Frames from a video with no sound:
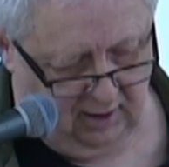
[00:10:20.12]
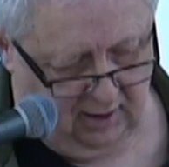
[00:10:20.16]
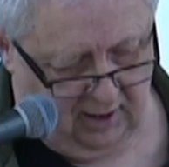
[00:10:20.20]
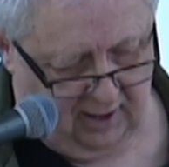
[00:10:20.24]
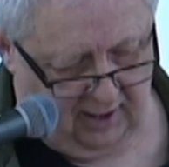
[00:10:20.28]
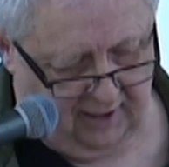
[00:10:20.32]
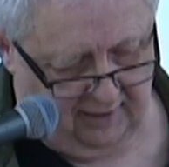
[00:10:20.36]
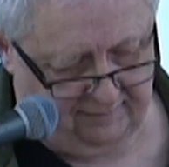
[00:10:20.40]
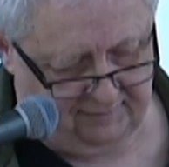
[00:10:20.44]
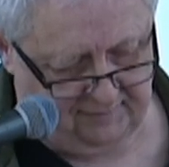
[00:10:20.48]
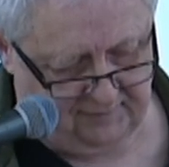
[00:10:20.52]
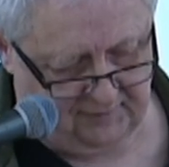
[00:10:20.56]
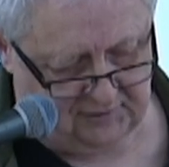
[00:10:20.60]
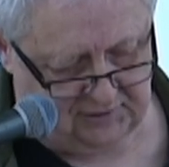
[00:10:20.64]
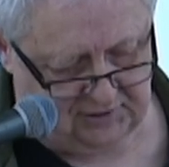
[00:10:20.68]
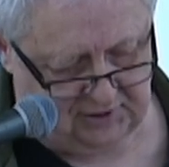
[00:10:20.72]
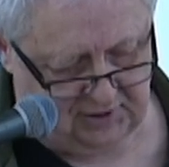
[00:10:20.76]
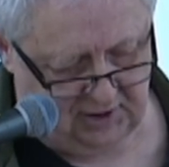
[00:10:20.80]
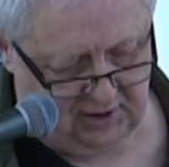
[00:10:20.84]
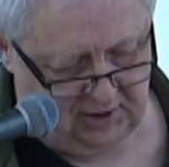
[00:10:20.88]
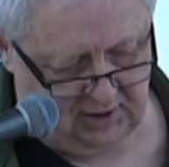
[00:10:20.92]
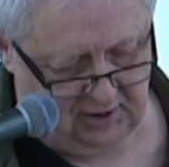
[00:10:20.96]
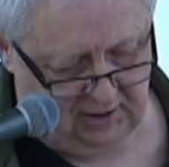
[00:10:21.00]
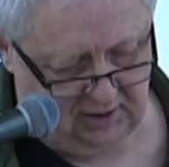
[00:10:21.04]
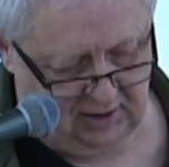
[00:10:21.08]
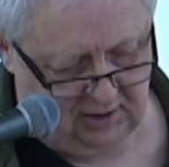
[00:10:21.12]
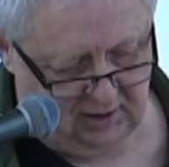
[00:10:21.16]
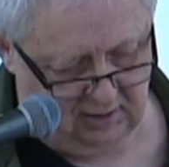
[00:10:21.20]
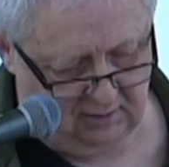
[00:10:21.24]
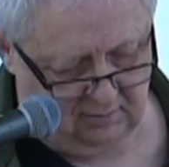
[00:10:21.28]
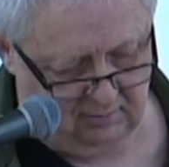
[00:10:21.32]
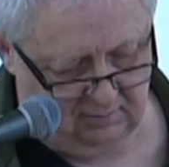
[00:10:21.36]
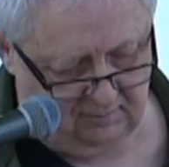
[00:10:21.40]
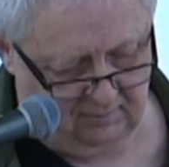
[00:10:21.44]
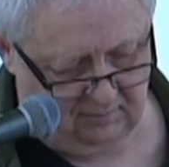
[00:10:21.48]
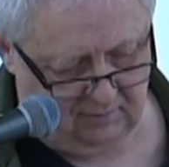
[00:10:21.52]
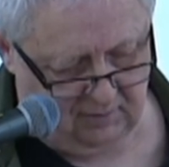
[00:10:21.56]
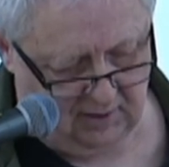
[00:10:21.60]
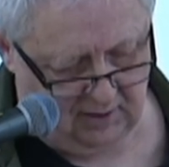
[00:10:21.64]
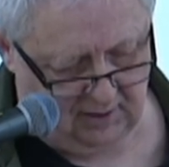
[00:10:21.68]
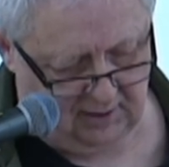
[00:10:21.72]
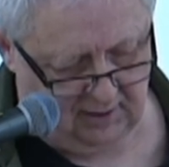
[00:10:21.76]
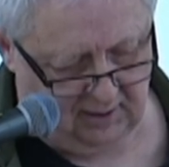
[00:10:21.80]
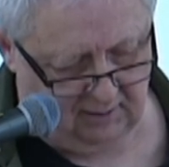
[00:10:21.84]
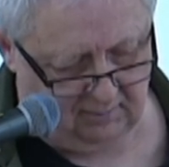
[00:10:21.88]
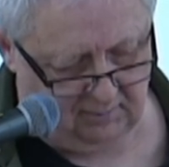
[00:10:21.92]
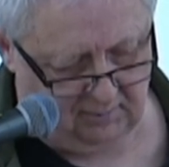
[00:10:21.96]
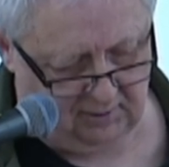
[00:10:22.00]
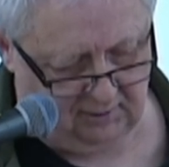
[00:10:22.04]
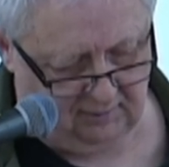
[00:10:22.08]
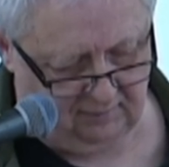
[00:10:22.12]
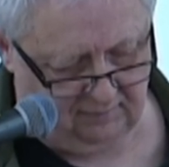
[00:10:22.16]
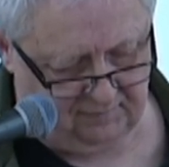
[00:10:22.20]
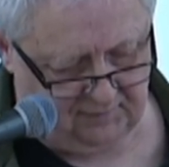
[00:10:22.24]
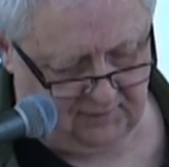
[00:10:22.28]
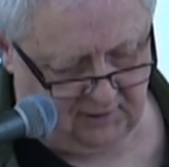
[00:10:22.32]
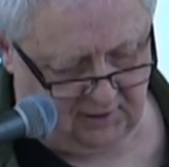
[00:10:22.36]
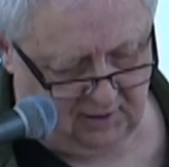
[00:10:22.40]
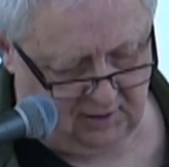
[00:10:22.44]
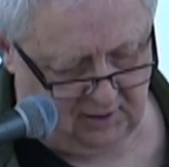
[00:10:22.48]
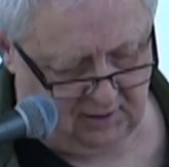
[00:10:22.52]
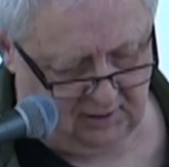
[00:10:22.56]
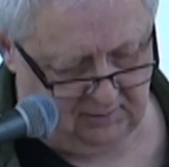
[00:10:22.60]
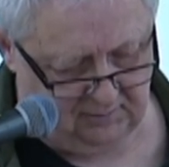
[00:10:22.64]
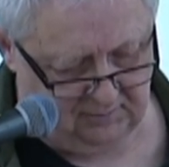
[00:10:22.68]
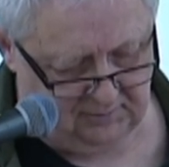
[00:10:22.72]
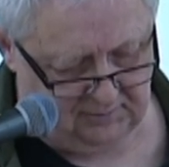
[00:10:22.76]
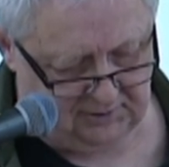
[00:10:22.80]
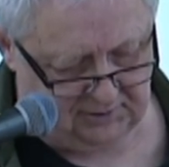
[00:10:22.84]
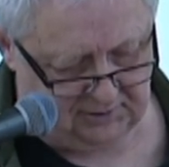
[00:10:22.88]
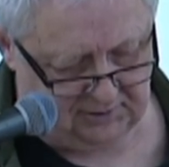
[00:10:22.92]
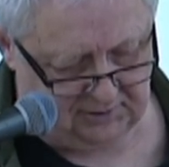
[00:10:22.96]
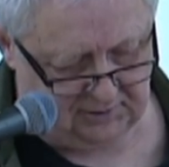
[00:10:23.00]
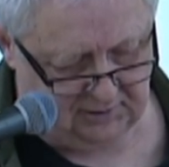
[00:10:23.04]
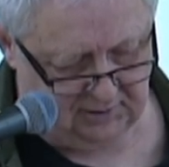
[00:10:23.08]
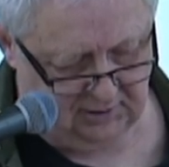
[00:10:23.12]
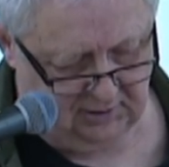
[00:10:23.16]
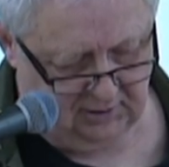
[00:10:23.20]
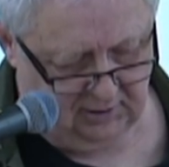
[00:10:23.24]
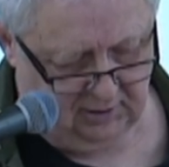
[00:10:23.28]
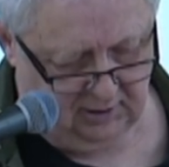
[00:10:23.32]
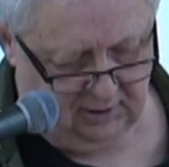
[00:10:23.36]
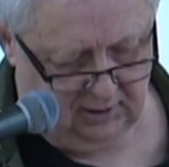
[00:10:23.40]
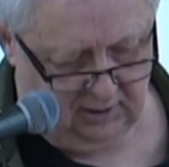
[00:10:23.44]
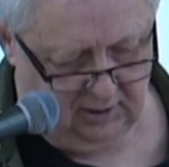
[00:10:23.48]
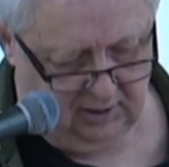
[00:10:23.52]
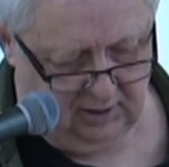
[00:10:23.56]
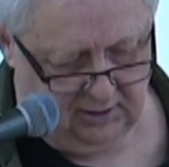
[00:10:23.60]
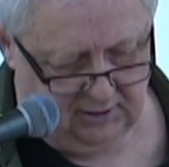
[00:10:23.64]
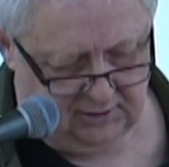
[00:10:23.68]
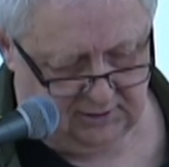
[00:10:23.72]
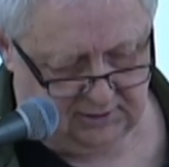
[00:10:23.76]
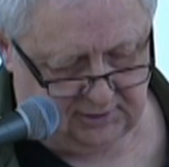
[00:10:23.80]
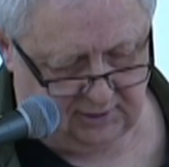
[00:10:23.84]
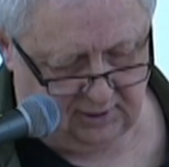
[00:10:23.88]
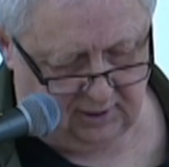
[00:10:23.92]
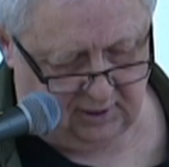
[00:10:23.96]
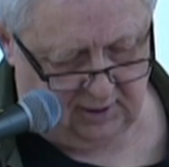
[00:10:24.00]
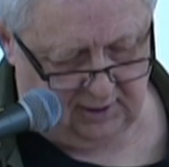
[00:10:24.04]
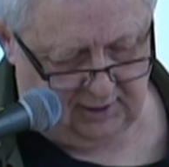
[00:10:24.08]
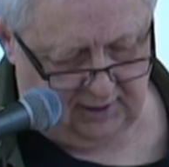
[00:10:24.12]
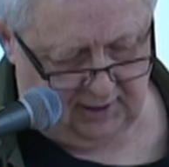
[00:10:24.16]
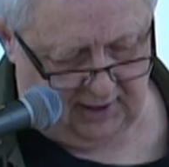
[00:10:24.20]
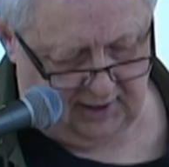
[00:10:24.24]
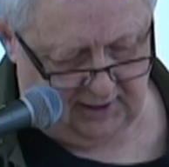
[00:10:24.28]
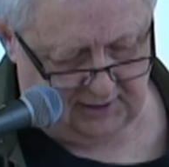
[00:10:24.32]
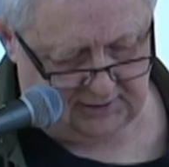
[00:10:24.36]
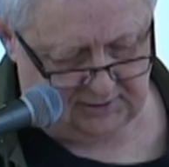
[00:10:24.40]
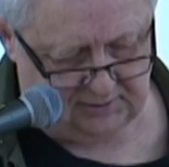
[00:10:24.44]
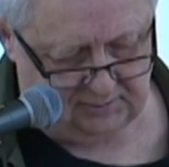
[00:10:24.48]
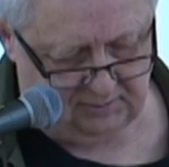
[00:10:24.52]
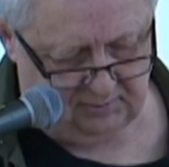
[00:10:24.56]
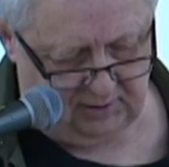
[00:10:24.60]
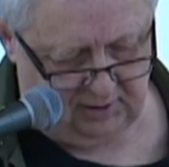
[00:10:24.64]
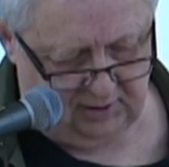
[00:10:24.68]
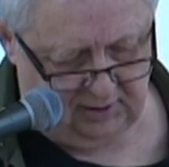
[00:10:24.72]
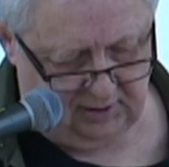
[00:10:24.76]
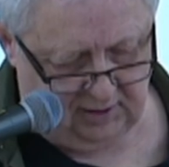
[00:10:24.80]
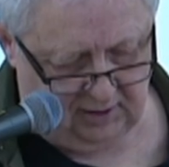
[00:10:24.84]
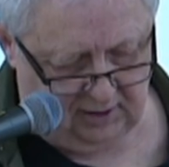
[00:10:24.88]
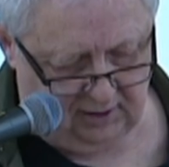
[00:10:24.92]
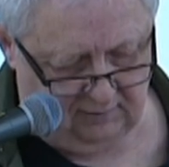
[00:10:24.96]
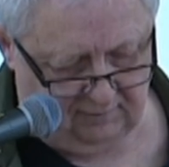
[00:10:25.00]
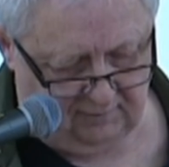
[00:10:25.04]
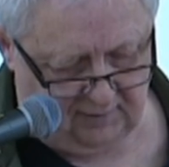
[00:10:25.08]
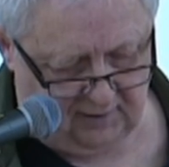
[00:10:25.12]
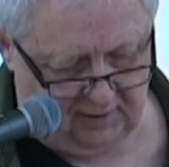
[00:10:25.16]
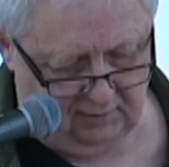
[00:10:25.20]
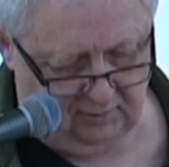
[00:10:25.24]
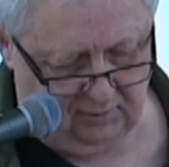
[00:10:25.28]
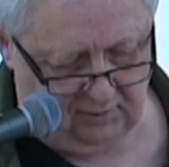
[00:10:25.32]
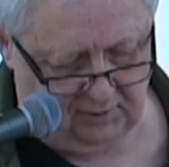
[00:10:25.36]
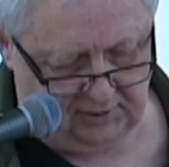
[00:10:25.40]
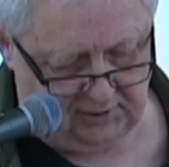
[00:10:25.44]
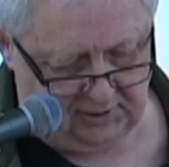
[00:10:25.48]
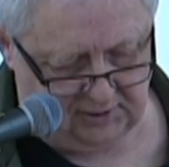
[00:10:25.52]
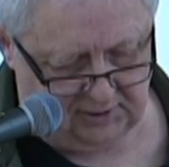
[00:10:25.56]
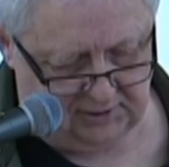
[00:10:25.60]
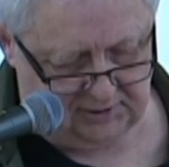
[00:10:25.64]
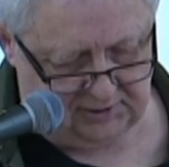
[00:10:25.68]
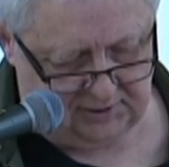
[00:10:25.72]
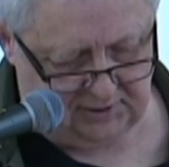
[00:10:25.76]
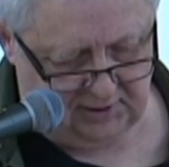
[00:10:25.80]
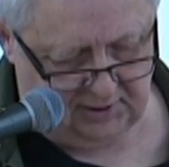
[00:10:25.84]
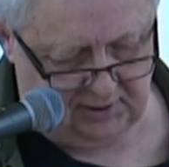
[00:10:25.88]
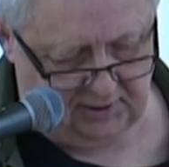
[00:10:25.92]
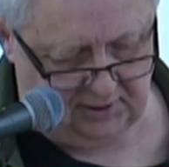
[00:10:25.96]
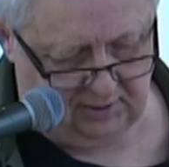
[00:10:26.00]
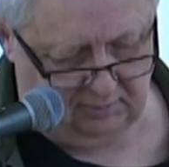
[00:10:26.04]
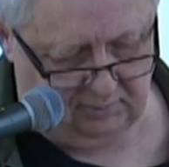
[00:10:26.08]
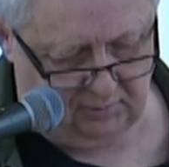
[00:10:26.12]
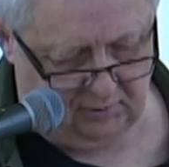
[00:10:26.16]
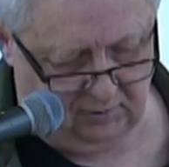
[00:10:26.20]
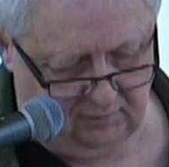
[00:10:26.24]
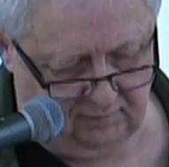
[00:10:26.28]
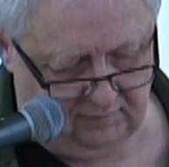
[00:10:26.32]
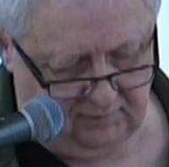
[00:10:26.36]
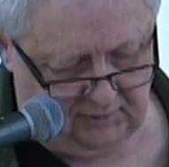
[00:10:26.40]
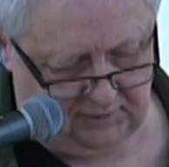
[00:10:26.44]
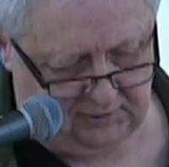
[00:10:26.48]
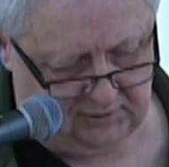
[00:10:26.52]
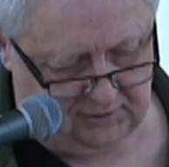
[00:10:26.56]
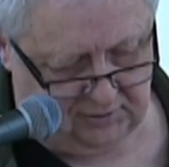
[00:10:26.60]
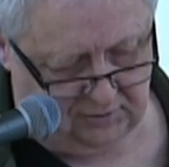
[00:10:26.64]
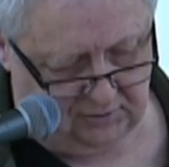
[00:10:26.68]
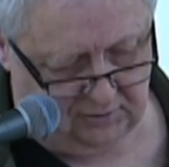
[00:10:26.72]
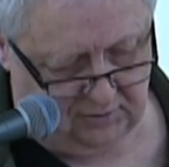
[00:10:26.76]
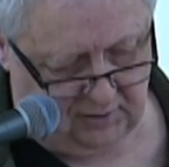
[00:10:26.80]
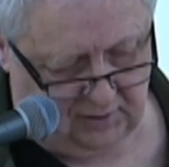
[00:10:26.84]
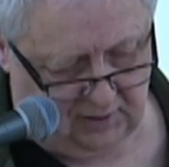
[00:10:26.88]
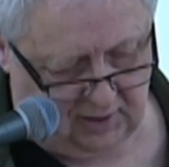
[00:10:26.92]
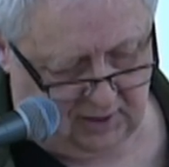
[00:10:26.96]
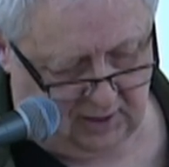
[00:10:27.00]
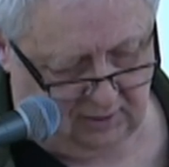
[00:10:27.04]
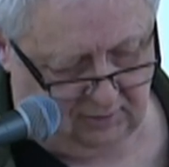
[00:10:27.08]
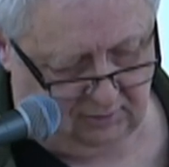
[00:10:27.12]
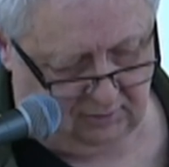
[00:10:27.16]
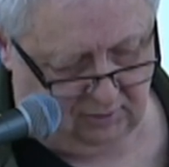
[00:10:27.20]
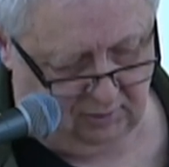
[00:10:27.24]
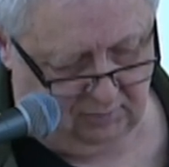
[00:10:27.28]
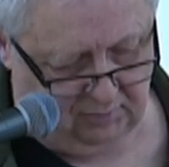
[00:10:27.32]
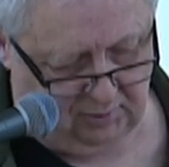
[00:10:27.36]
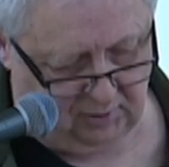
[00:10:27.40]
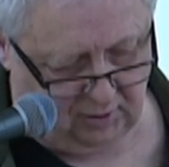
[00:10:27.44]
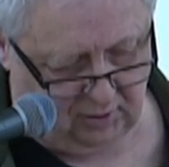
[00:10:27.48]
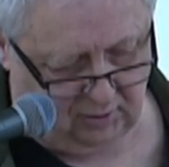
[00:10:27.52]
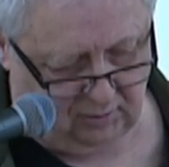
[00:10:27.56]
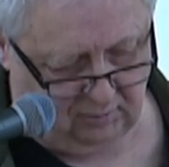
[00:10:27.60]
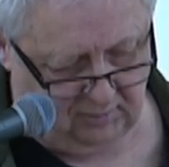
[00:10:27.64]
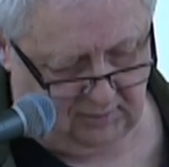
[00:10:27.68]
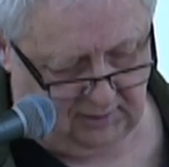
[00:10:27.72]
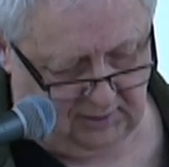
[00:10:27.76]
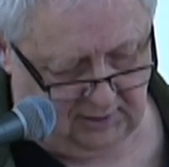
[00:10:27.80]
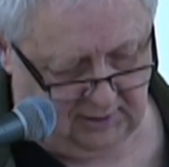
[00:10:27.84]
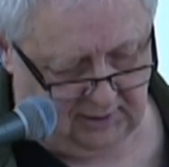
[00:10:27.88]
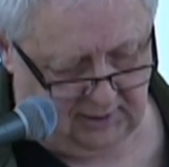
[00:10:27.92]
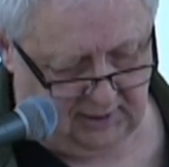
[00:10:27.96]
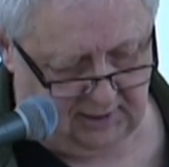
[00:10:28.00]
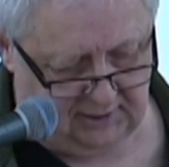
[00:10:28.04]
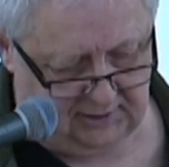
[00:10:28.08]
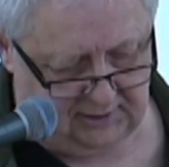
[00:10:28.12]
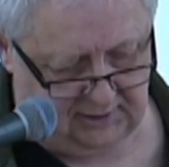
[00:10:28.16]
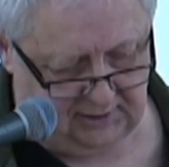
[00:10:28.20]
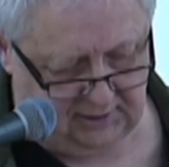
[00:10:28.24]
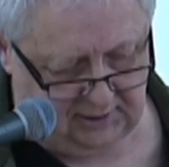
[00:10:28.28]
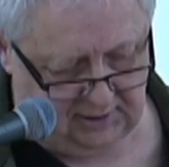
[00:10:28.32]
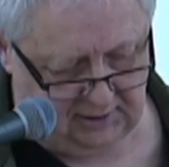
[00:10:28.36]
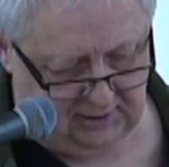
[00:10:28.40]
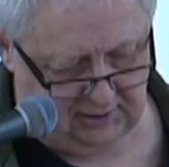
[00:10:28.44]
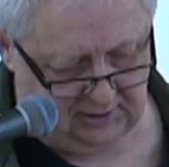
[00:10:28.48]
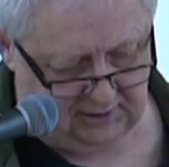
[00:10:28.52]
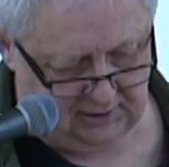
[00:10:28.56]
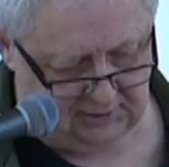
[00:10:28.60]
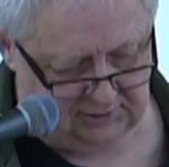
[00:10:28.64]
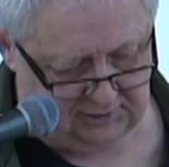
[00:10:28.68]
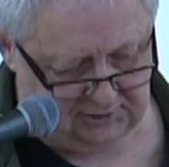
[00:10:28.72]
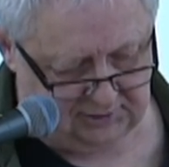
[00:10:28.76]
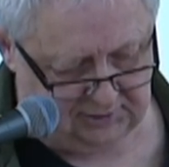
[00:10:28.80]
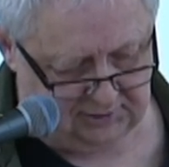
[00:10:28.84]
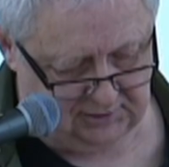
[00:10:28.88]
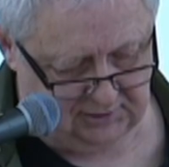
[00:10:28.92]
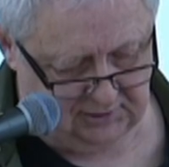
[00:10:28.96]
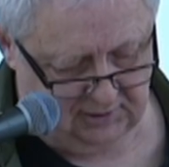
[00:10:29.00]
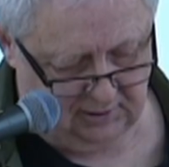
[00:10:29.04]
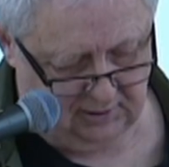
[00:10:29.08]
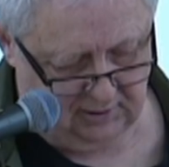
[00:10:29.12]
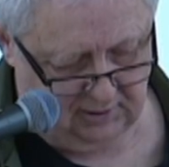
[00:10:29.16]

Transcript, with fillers: After seeing him a number of times, Scott asked me if I would consider moving to a group home in Antigonish.